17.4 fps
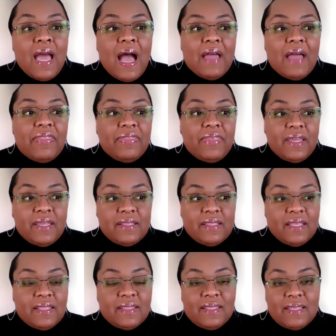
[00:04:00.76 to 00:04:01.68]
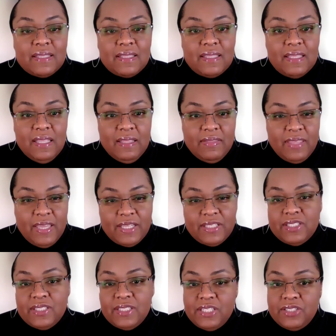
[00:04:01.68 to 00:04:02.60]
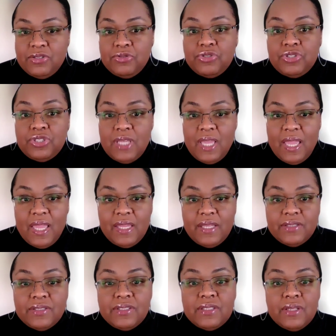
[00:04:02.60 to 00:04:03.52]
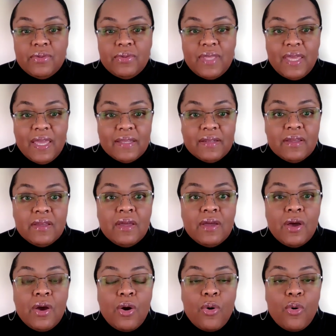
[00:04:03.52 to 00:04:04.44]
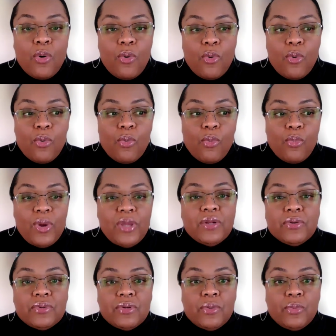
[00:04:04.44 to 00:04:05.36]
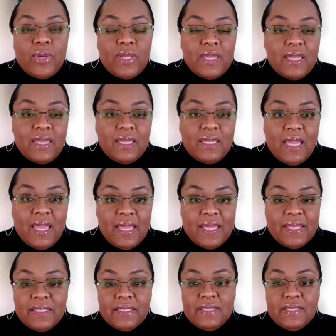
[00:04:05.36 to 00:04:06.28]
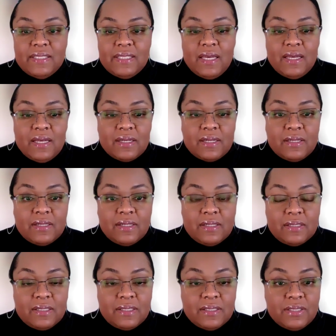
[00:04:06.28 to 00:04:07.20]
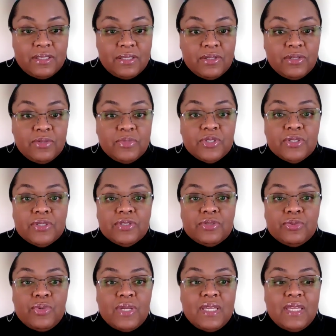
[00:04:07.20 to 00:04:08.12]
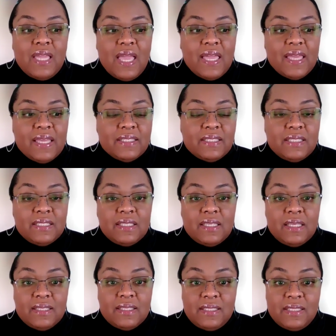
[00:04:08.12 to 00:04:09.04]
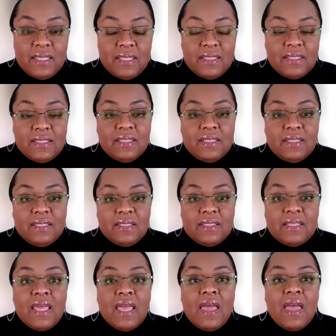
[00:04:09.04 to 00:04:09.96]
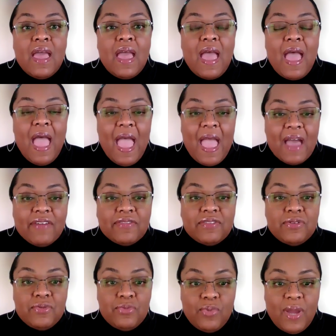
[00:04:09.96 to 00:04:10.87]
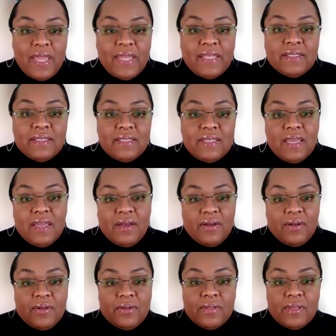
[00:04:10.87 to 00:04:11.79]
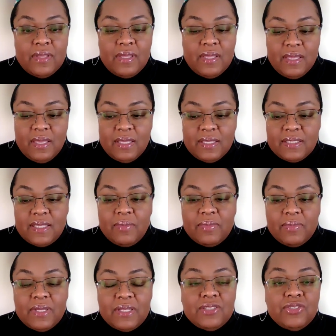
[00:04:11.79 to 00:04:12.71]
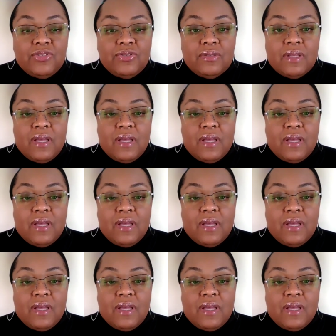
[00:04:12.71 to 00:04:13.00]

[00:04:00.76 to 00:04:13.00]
I think that things need to change so that we as consumers, we as citizens have to wait until something